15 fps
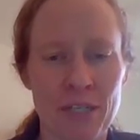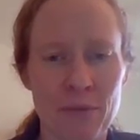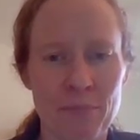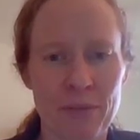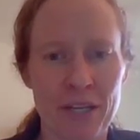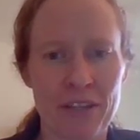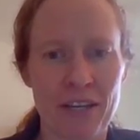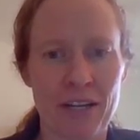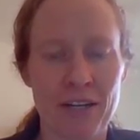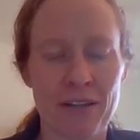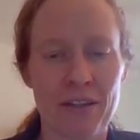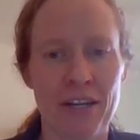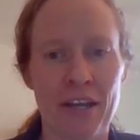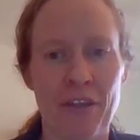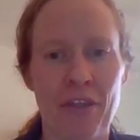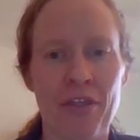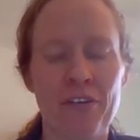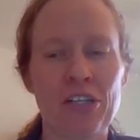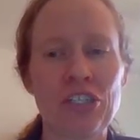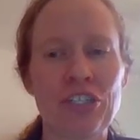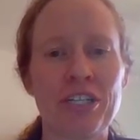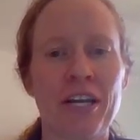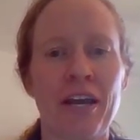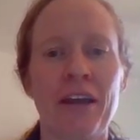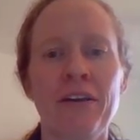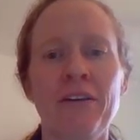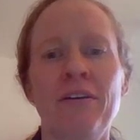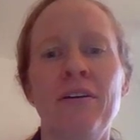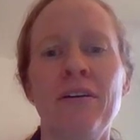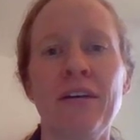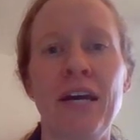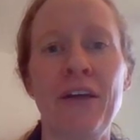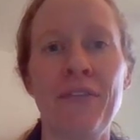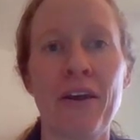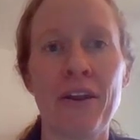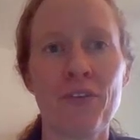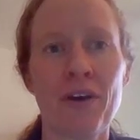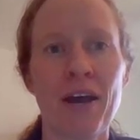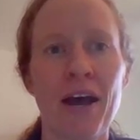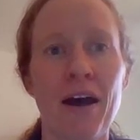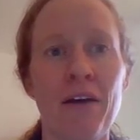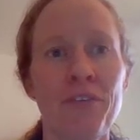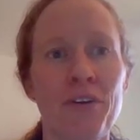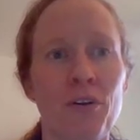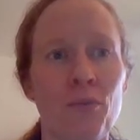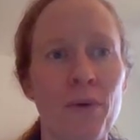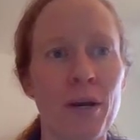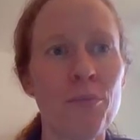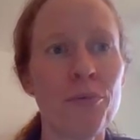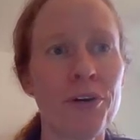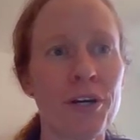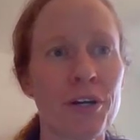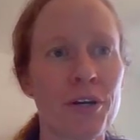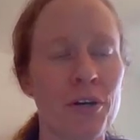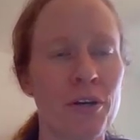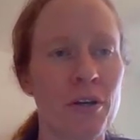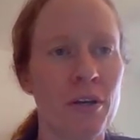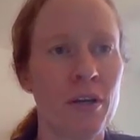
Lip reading: up by the end of the day Thursday. And then you have your web work